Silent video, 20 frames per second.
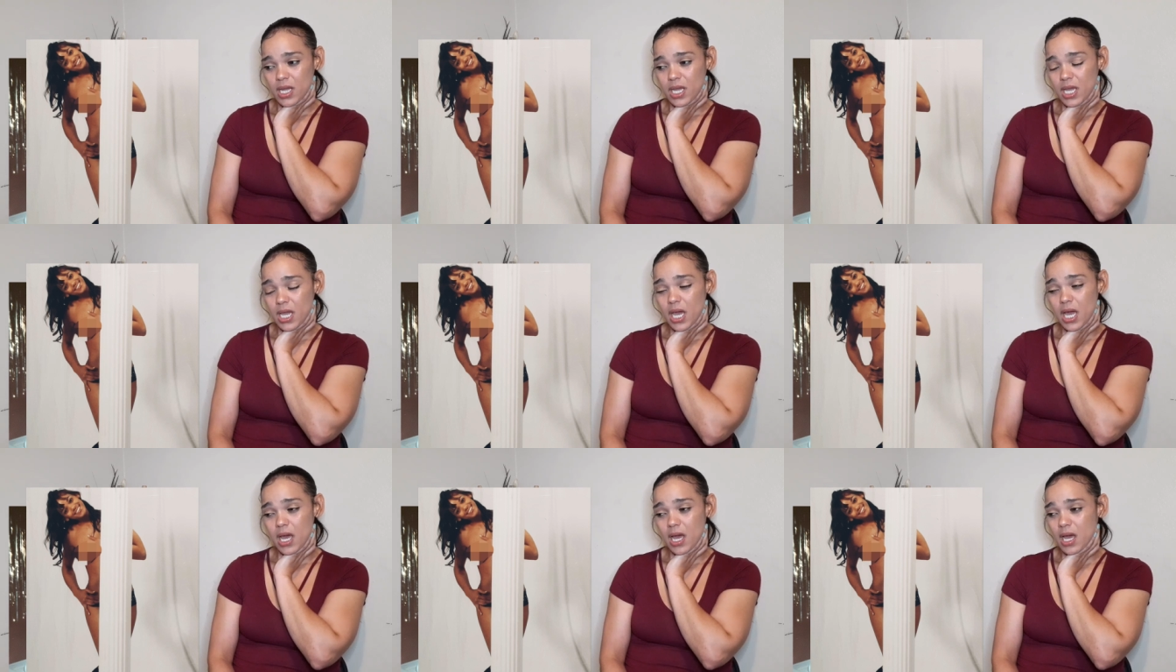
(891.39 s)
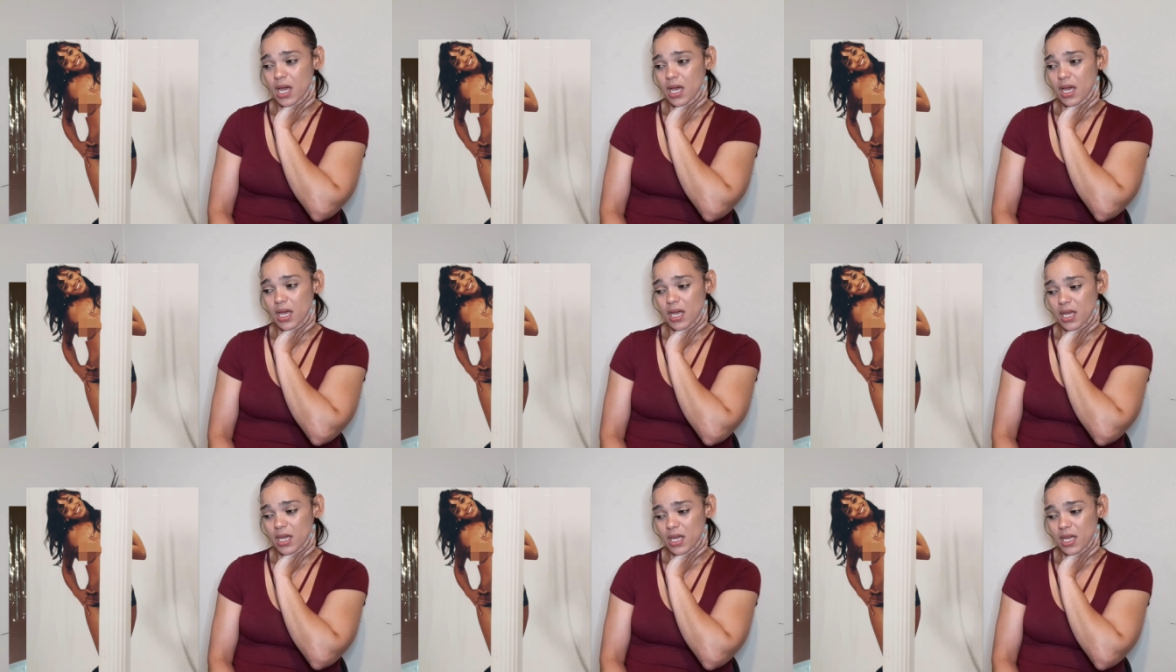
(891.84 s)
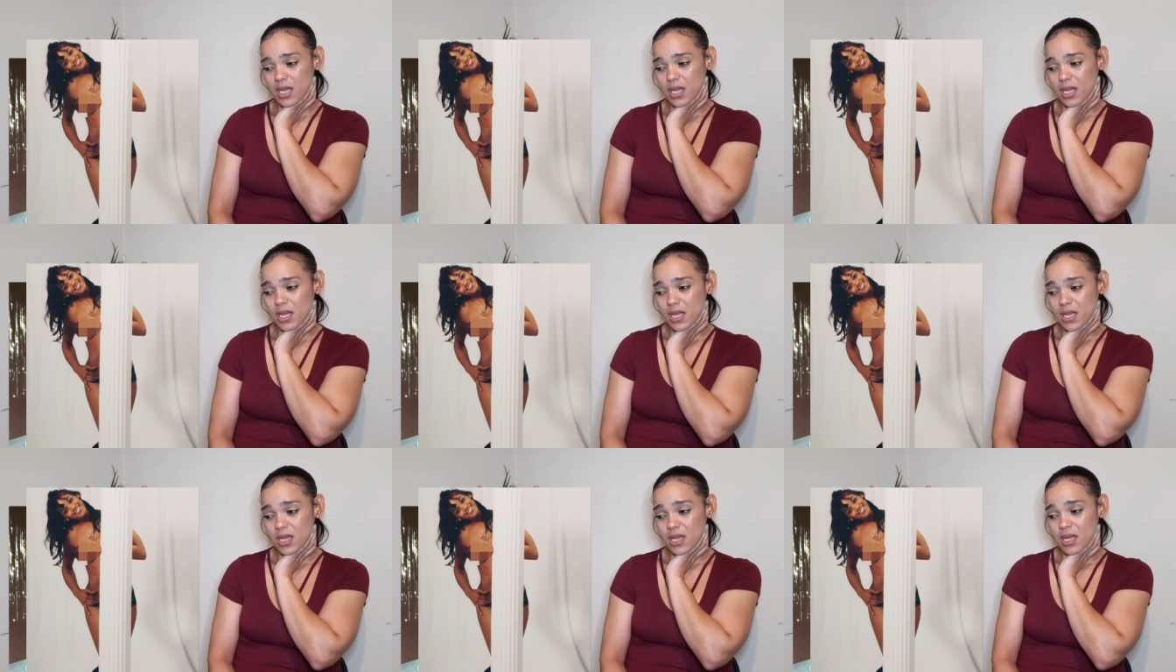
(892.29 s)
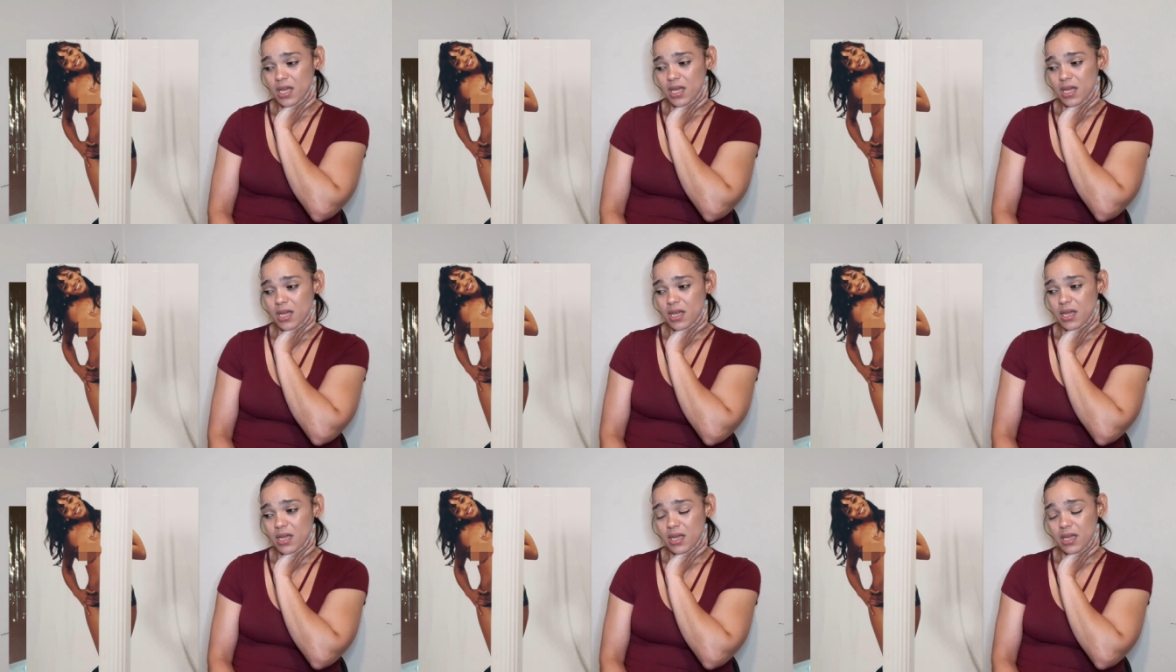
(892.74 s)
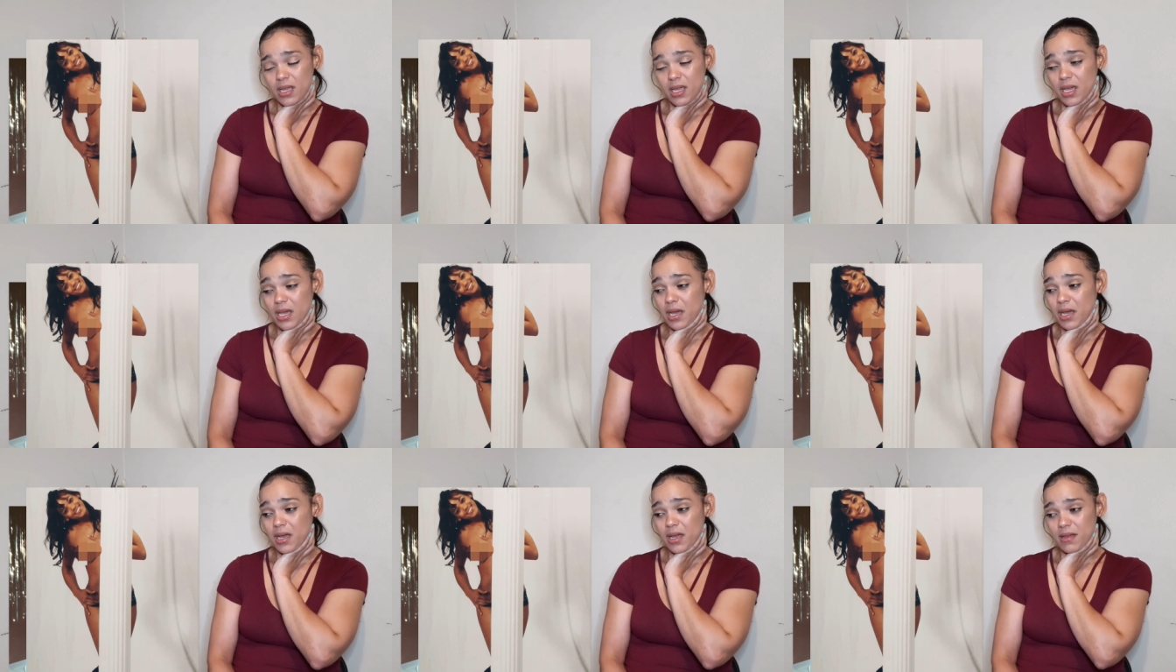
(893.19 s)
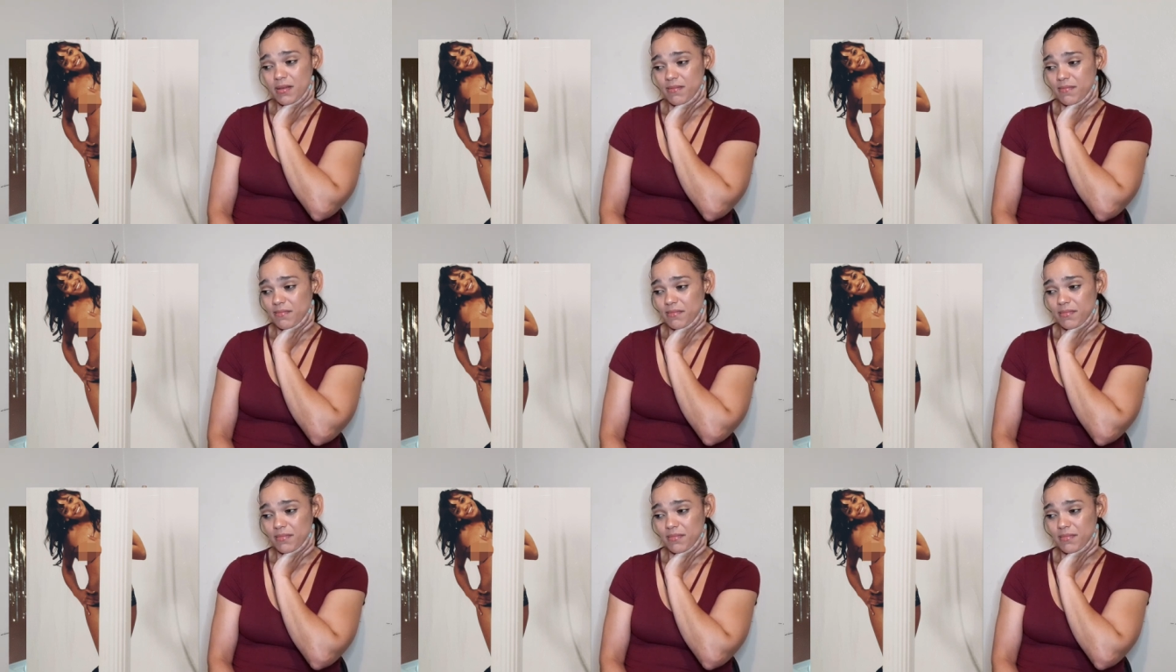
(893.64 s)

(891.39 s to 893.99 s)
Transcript: Yeah. Yeah.